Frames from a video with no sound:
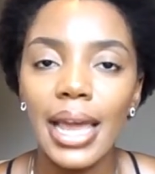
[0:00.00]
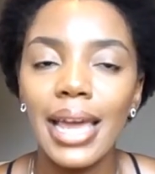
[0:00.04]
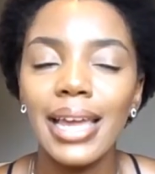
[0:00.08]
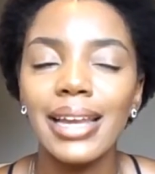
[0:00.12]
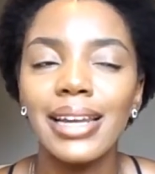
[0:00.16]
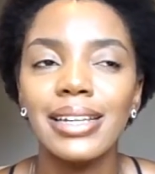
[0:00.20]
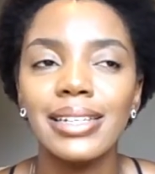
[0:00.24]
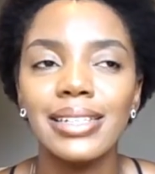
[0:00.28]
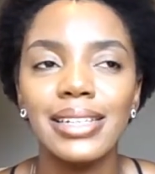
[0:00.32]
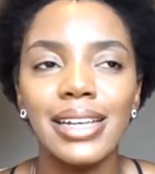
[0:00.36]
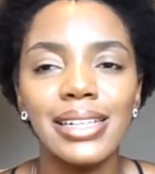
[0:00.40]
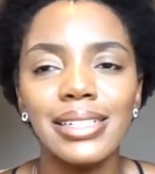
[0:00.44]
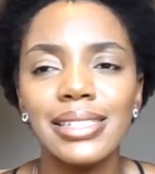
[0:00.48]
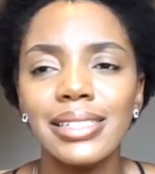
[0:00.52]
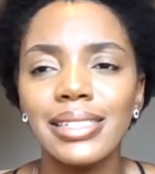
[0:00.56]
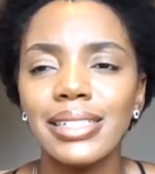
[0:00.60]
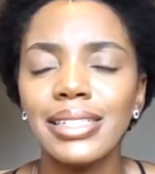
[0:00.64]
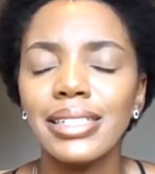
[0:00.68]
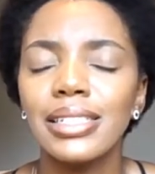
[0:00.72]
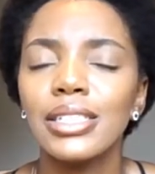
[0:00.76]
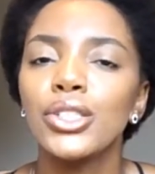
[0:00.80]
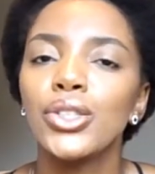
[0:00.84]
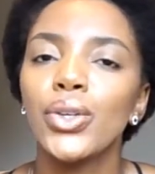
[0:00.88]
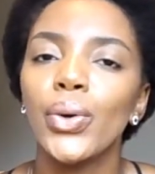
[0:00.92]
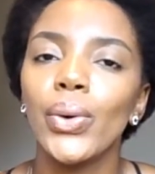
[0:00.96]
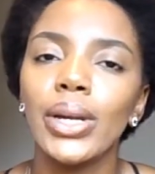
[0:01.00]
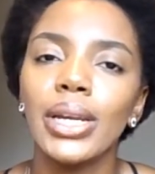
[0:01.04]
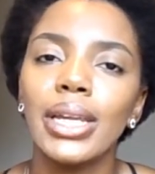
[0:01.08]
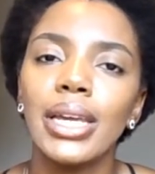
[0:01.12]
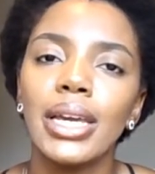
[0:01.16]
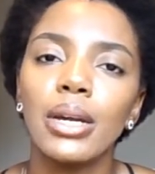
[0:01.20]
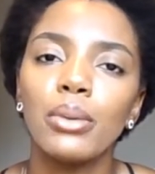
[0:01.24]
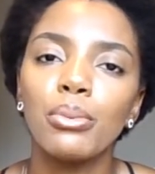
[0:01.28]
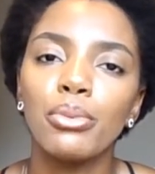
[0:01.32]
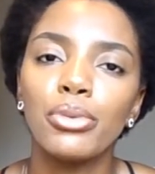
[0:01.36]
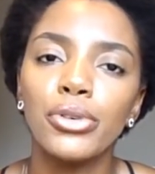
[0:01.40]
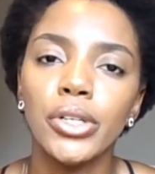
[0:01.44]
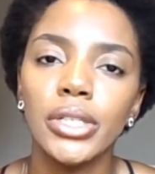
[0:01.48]
and it does this so it
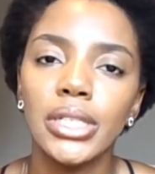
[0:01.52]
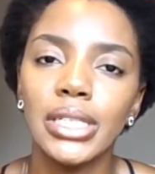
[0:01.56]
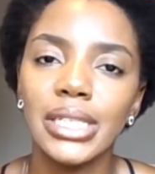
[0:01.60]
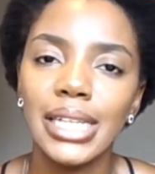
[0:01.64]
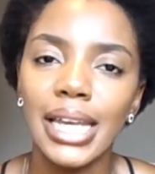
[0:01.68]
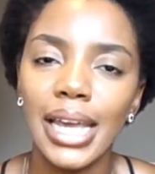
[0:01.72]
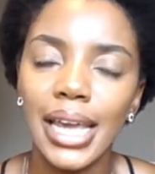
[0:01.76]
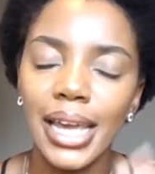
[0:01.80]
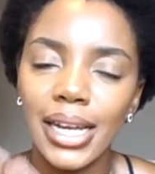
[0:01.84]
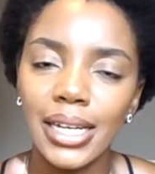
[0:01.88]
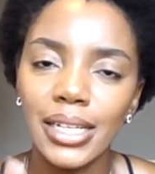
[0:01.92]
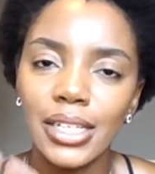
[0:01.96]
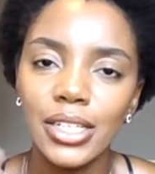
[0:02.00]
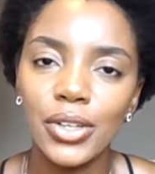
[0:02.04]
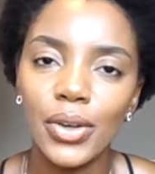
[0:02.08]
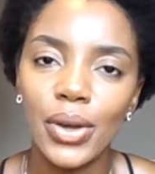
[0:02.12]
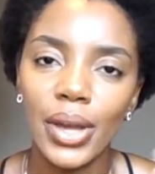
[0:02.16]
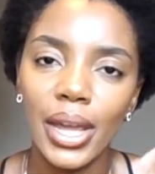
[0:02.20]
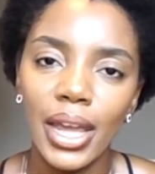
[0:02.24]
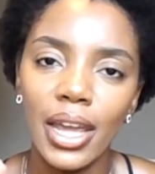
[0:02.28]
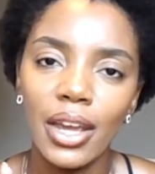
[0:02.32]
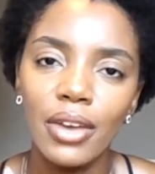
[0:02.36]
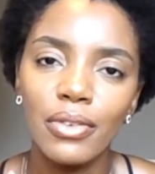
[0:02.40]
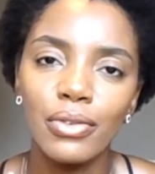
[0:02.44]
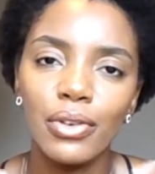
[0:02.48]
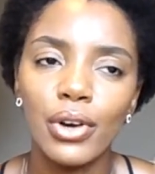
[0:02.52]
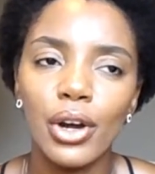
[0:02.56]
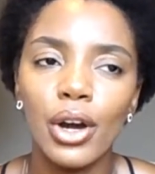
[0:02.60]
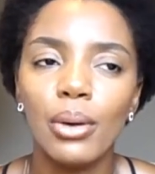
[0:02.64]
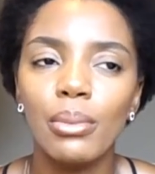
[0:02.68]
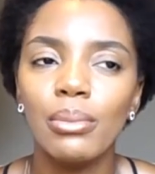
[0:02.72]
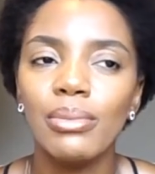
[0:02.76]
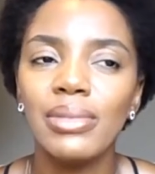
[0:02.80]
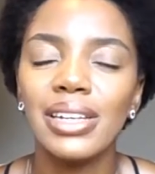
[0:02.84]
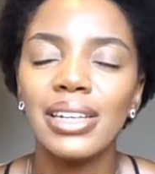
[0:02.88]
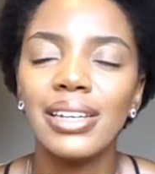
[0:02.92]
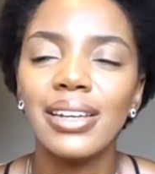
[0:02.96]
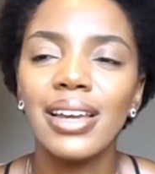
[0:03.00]
can protect your hair
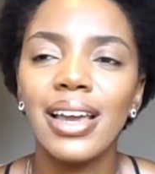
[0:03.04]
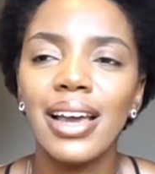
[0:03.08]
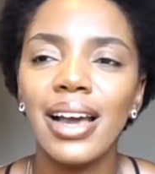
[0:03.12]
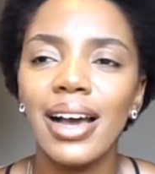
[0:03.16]
from